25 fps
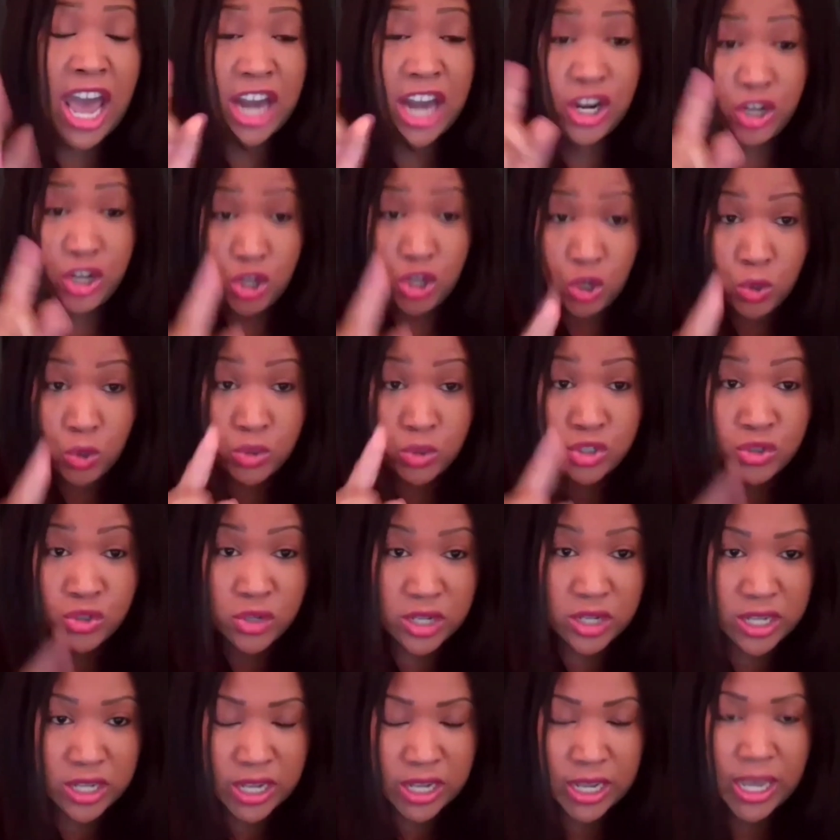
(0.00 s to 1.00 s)
And
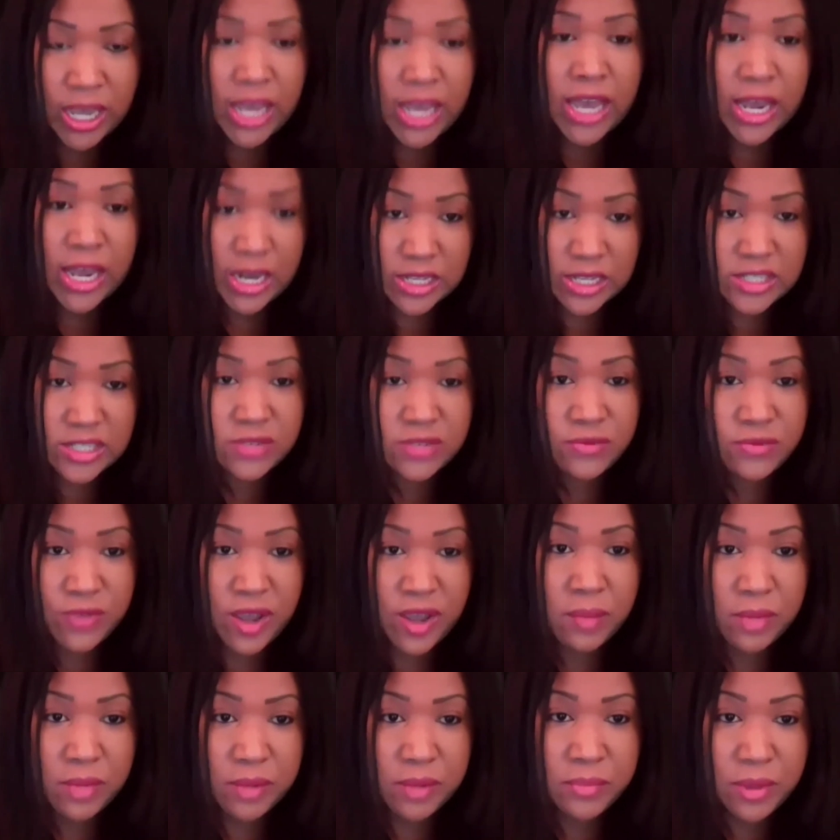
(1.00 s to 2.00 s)
usually it is a
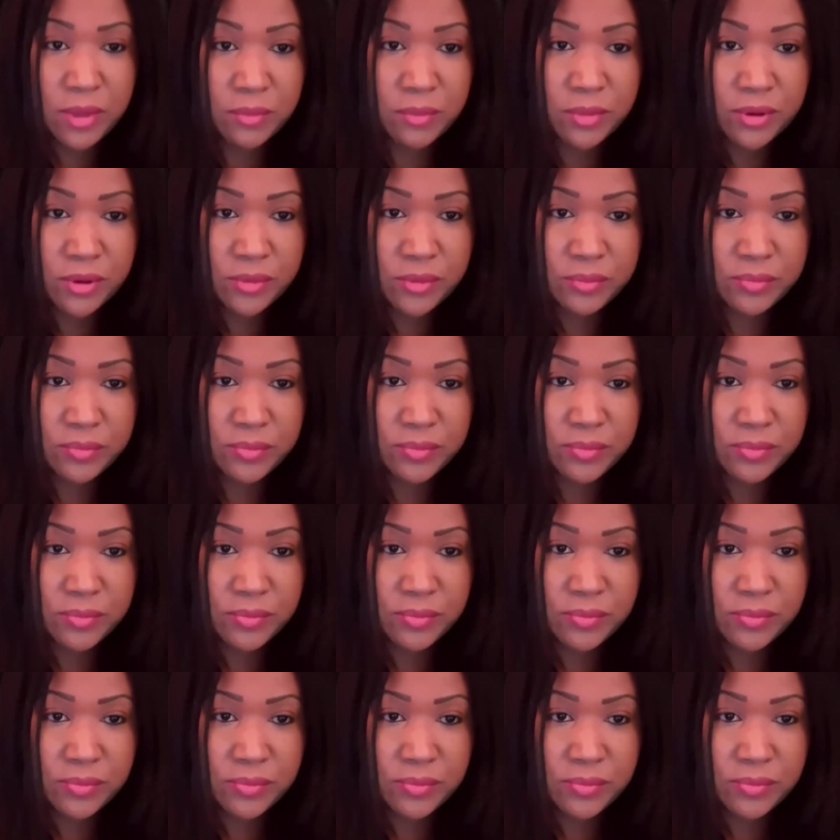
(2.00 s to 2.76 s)
family member.